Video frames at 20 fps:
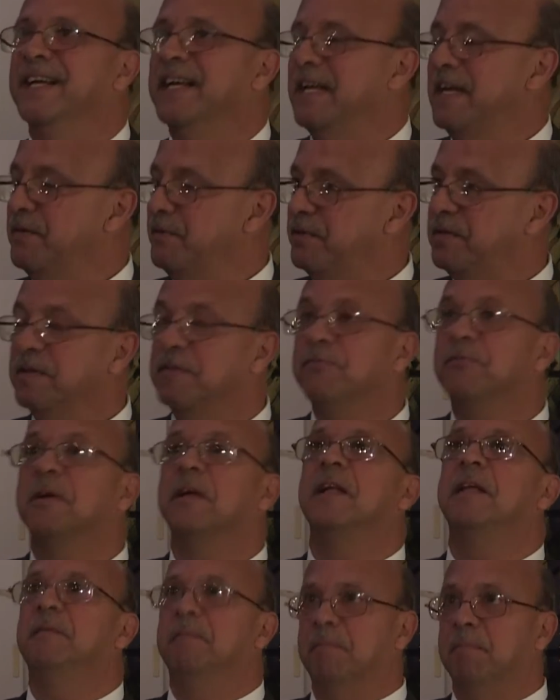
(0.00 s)
It was
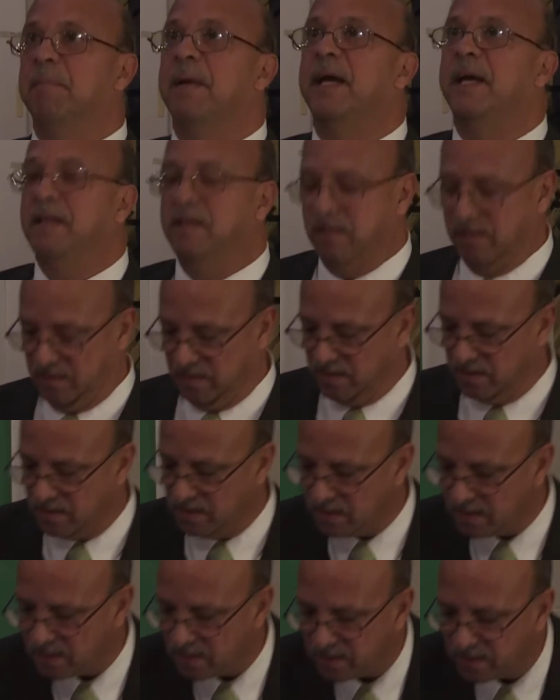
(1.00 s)
really made
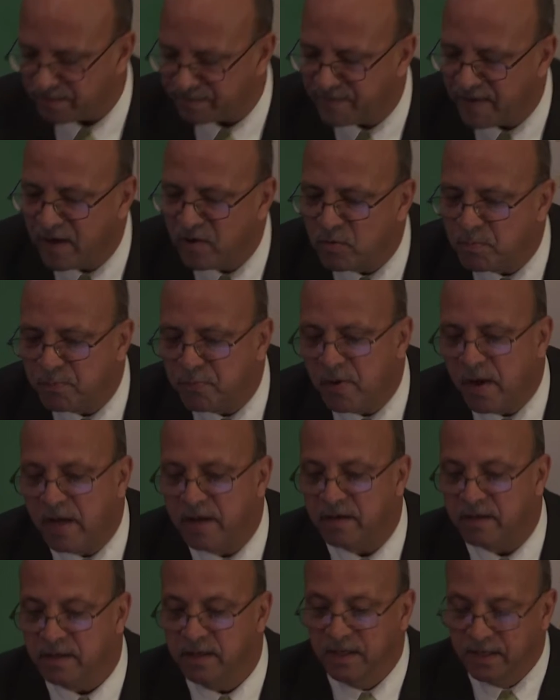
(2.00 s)
the final
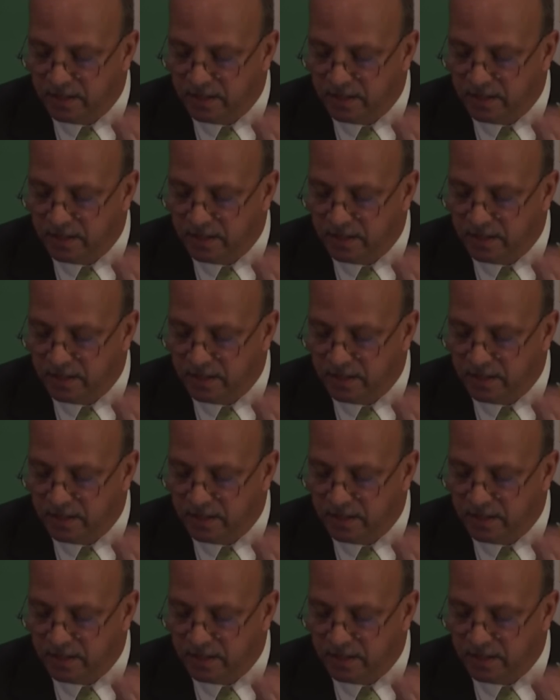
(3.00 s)
product